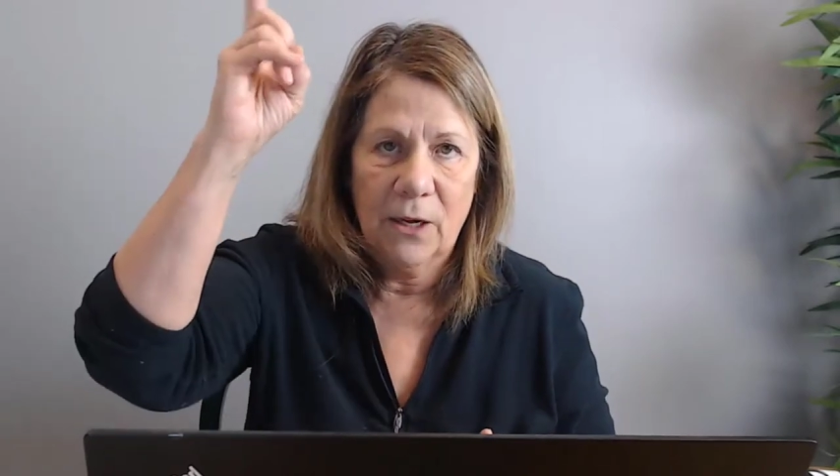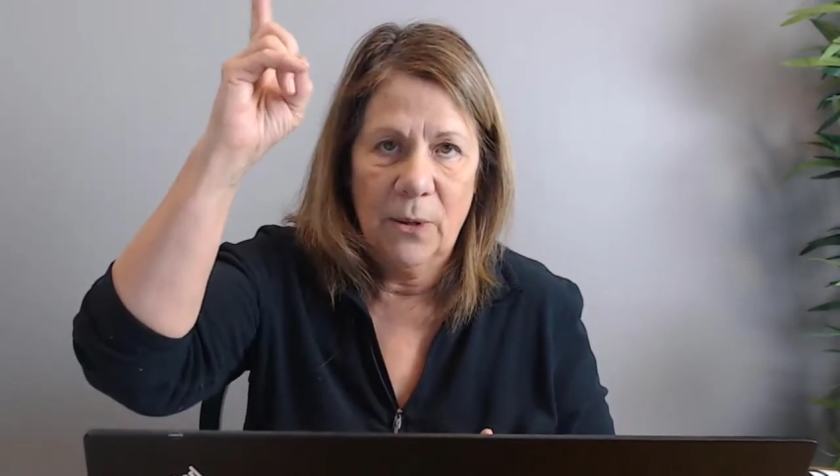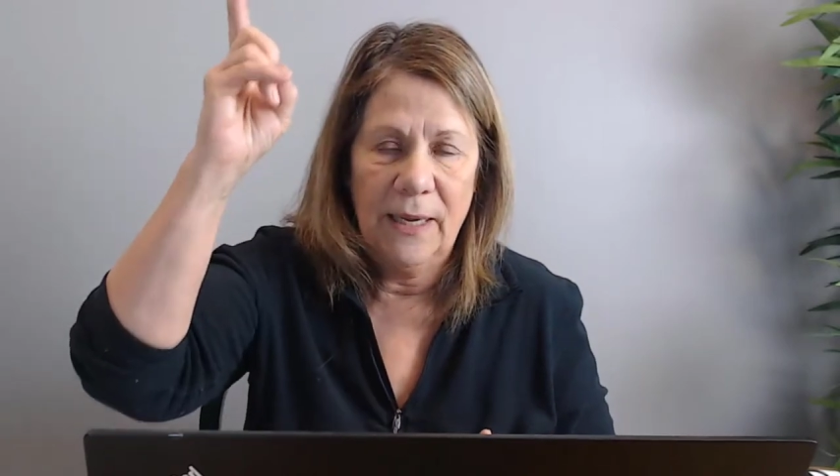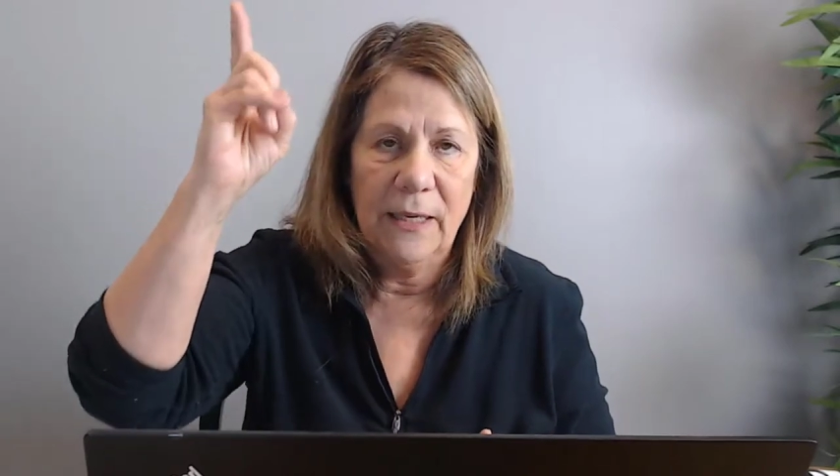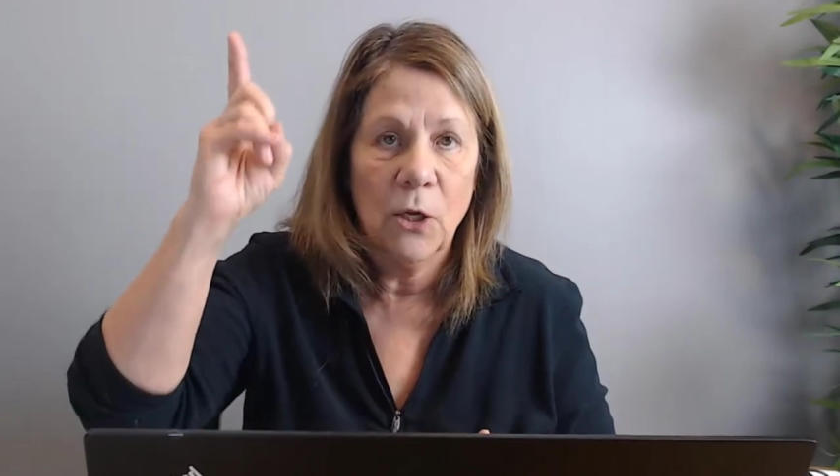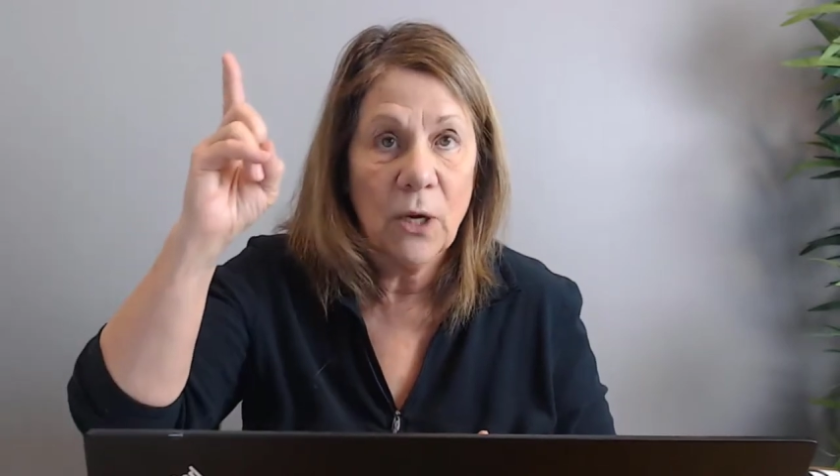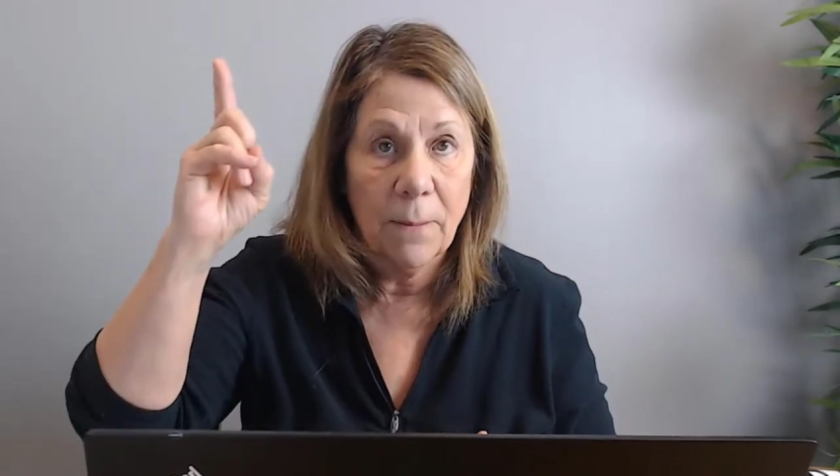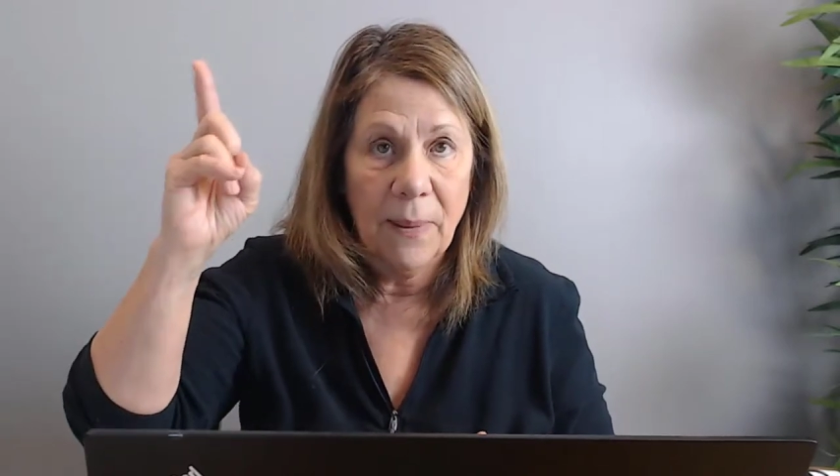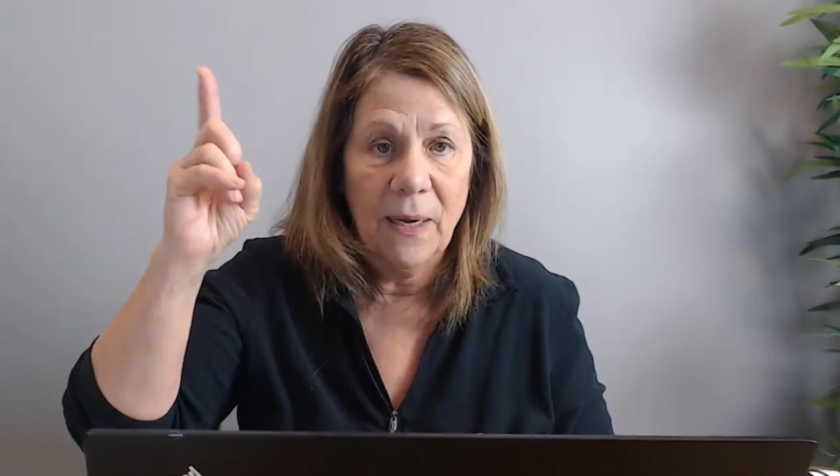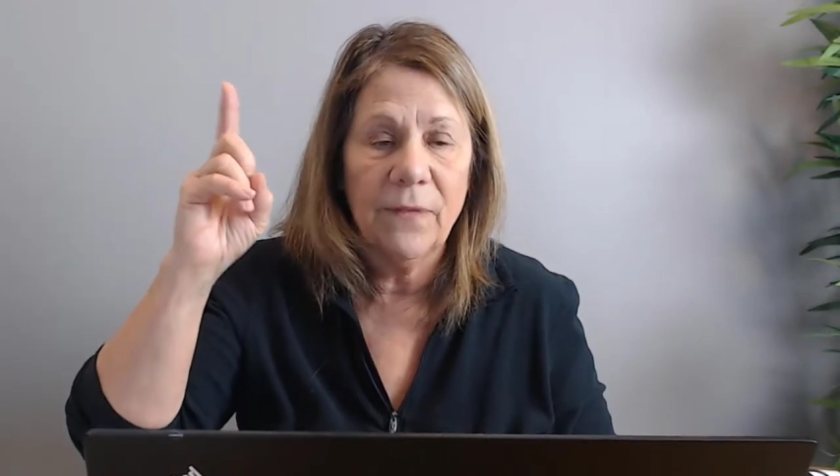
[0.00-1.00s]
Go ahead and look
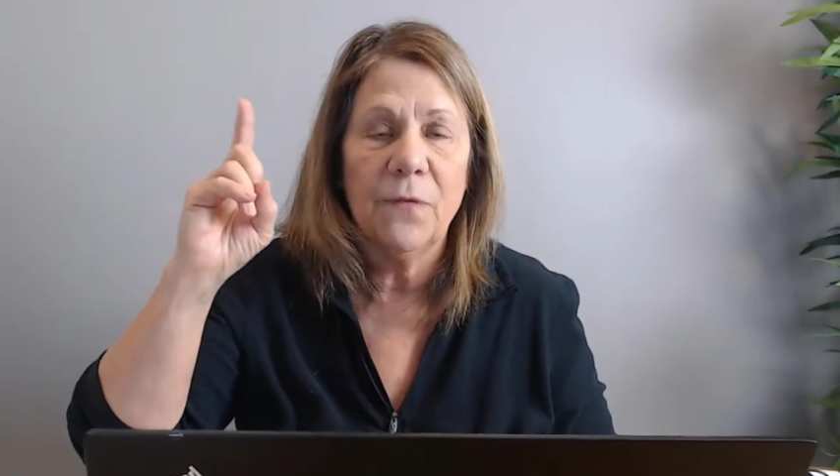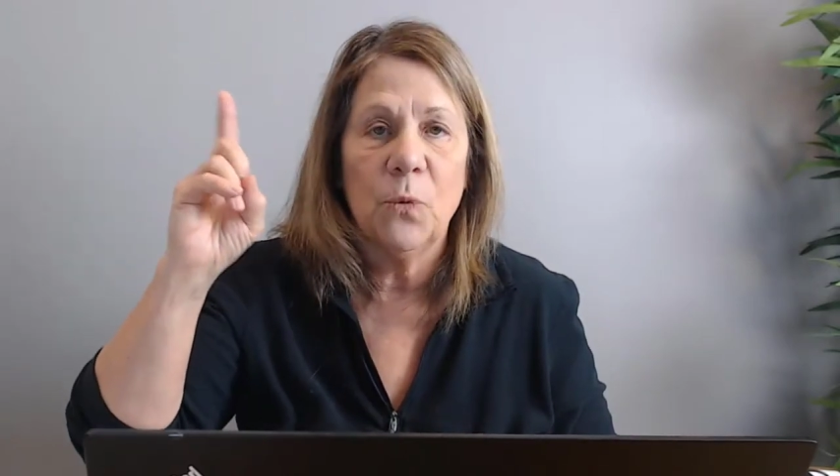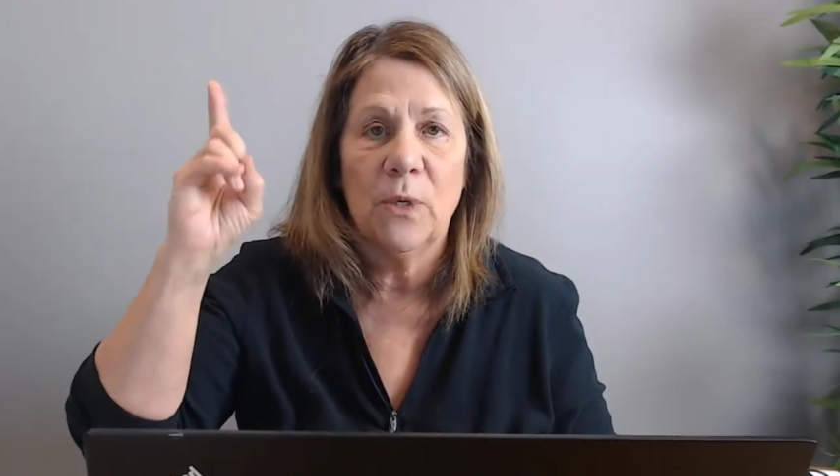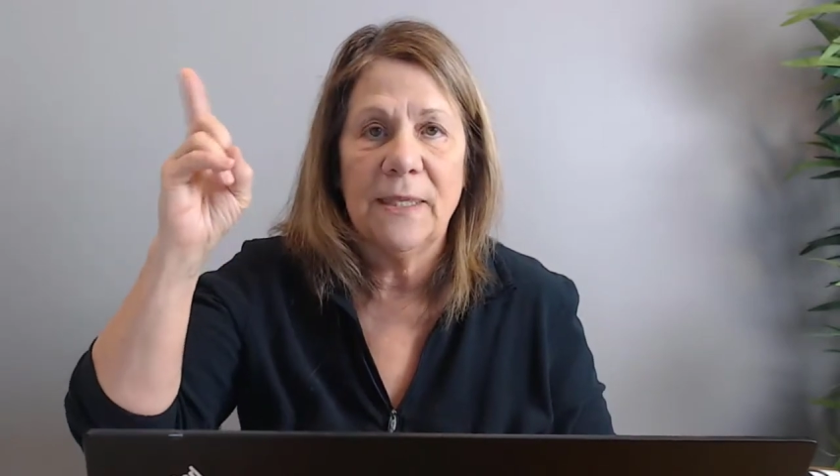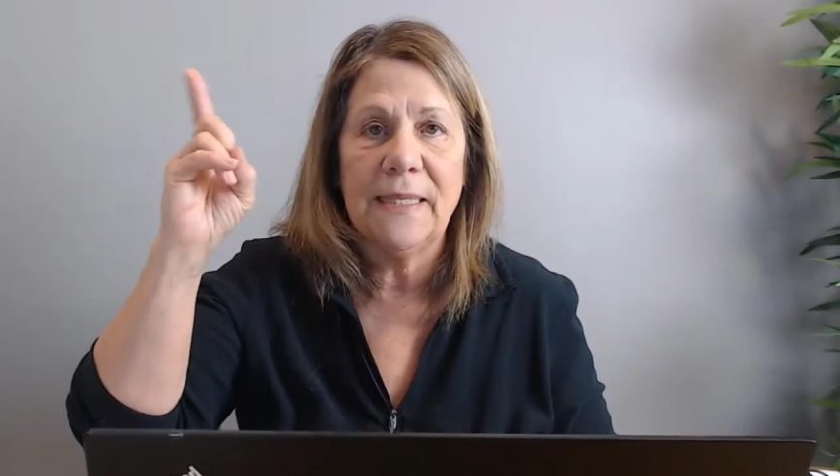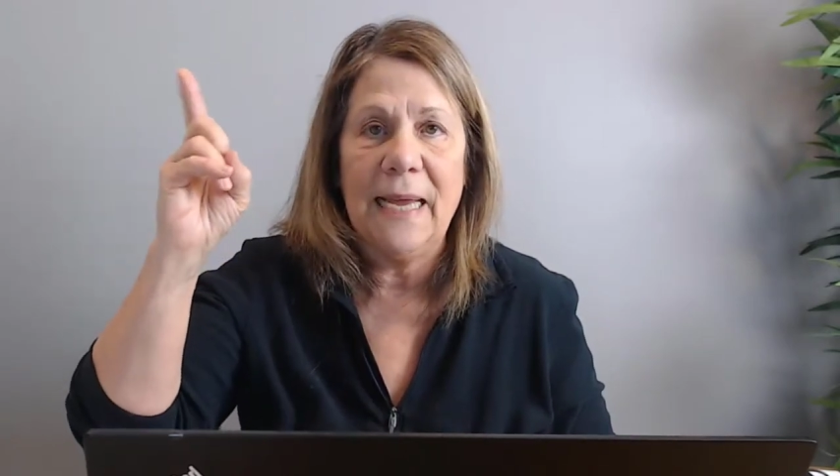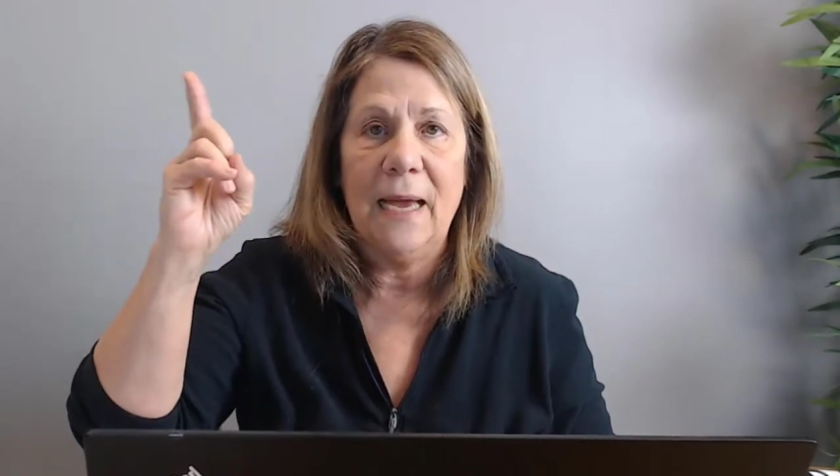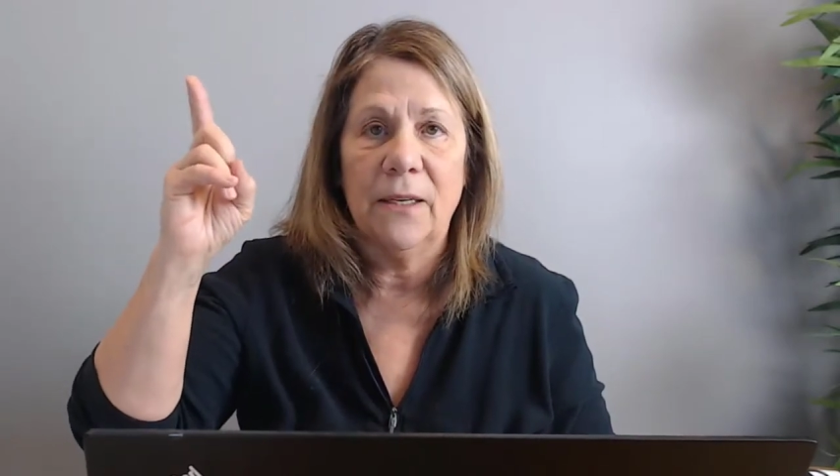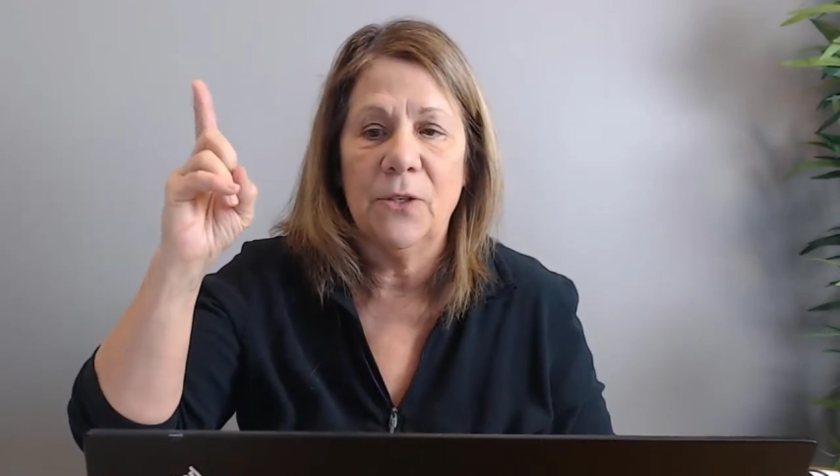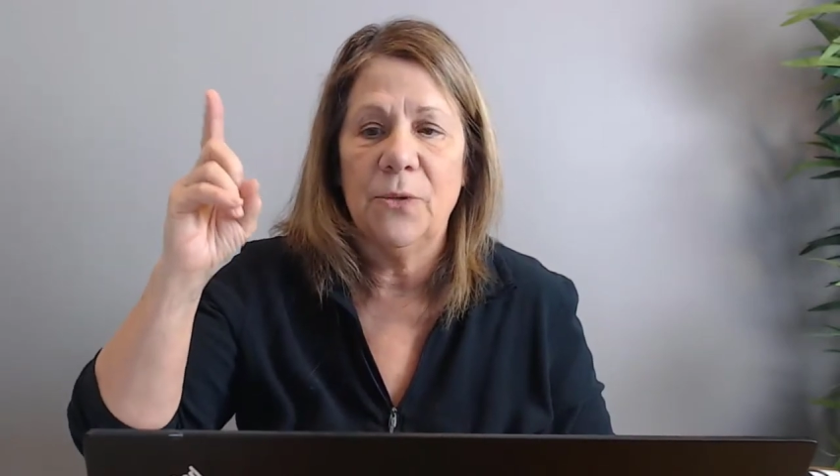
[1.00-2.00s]
above if you want to see how
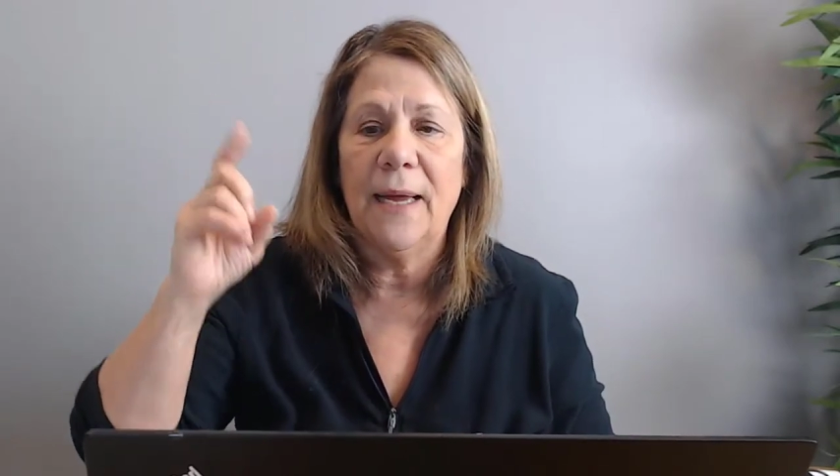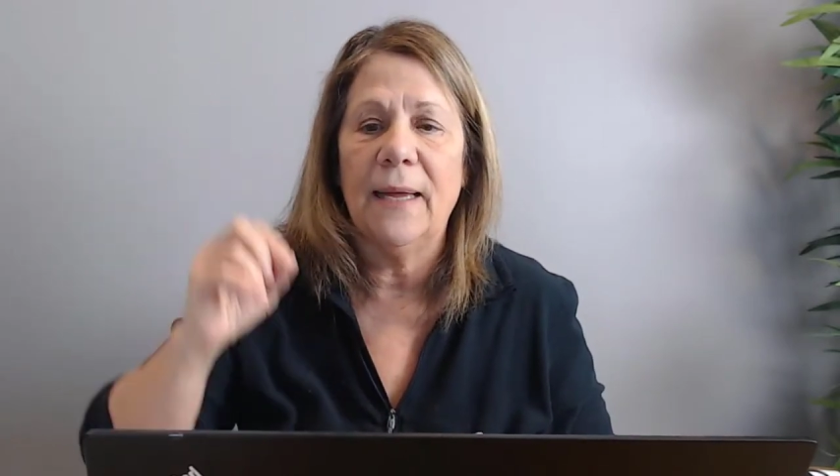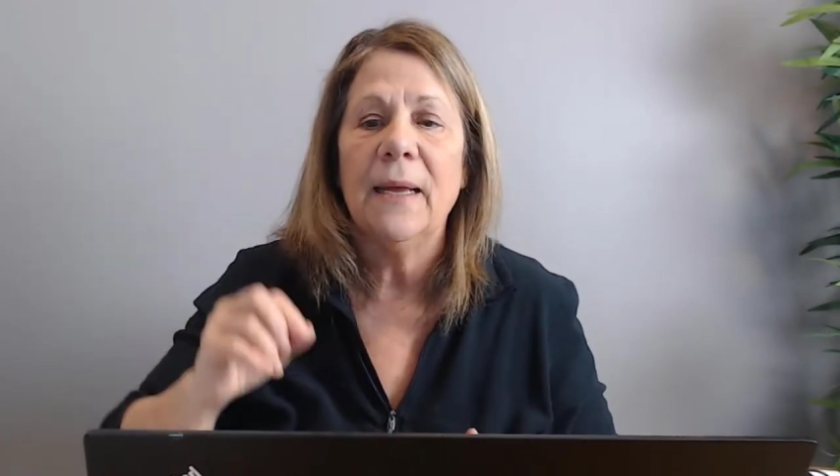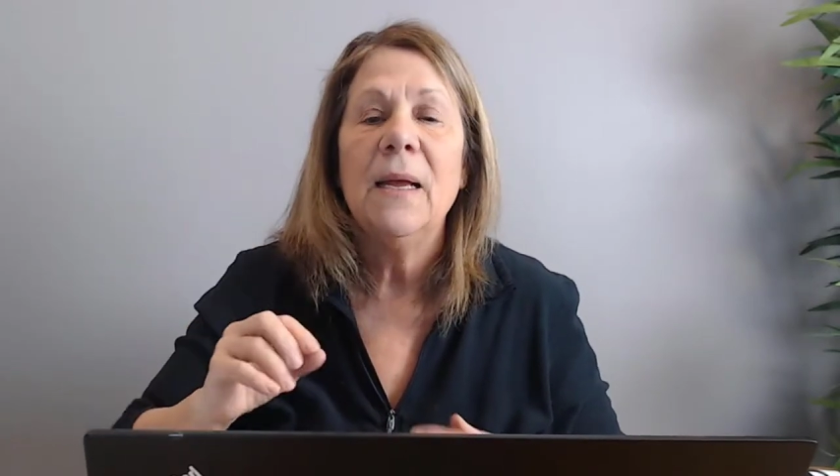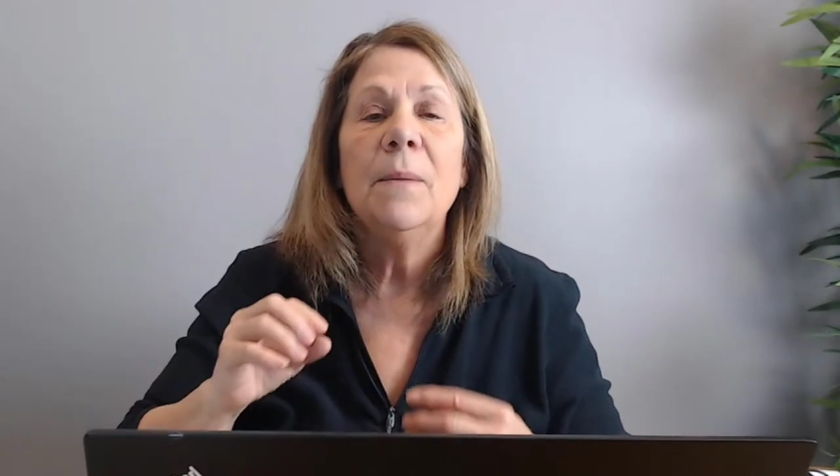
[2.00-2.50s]
to do that.